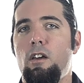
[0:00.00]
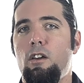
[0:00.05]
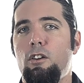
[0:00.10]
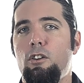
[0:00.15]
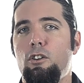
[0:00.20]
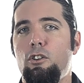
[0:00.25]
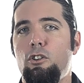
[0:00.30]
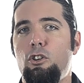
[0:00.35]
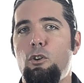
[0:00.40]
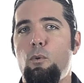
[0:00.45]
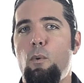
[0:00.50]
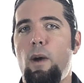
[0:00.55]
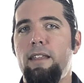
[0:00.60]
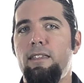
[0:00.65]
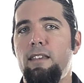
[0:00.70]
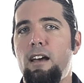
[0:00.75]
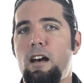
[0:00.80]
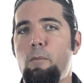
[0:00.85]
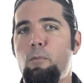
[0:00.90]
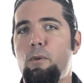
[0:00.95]
You end
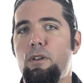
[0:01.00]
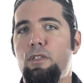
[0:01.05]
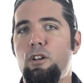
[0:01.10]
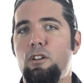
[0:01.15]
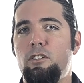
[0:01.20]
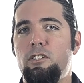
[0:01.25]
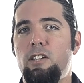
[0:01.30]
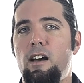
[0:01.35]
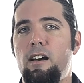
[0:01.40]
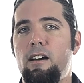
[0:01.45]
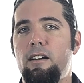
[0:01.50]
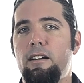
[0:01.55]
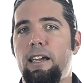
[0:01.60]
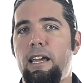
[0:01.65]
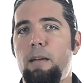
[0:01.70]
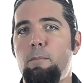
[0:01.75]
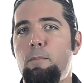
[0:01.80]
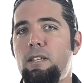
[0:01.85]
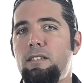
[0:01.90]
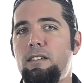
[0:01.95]
up with your tongue
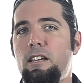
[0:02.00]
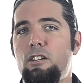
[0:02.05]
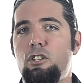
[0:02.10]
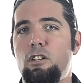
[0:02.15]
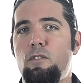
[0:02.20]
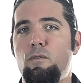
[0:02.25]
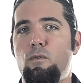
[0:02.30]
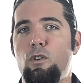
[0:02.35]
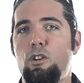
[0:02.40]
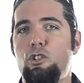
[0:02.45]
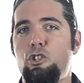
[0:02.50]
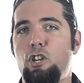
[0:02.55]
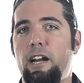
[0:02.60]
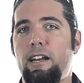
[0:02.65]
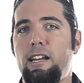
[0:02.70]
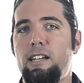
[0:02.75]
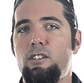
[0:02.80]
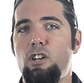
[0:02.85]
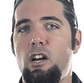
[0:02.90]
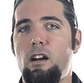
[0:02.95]
in position for
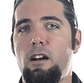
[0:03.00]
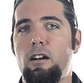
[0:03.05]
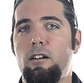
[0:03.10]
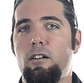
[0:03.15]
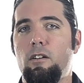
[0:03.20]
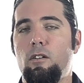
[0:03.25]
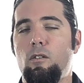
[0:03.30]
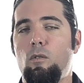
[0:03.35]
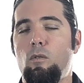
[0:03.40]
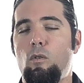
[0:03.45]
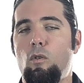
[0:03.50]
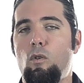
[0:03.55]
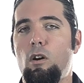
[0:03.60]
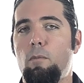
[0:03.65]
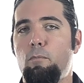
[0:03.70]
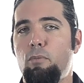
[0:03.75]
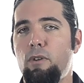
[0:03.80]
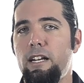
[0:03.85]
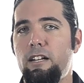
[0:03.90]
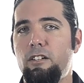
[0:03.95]
Chinese R, or
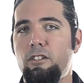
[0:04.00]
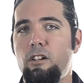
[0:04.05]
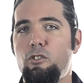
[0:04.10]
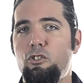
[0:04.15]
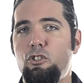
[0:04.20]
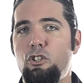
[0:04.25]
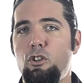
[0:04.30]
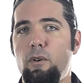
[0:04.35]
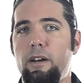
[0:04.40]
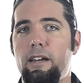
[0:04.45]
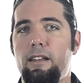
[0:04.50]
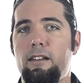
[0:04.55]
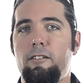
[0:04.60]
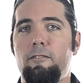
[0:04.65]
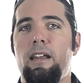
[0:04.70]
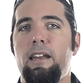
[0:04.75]
pretty close to it.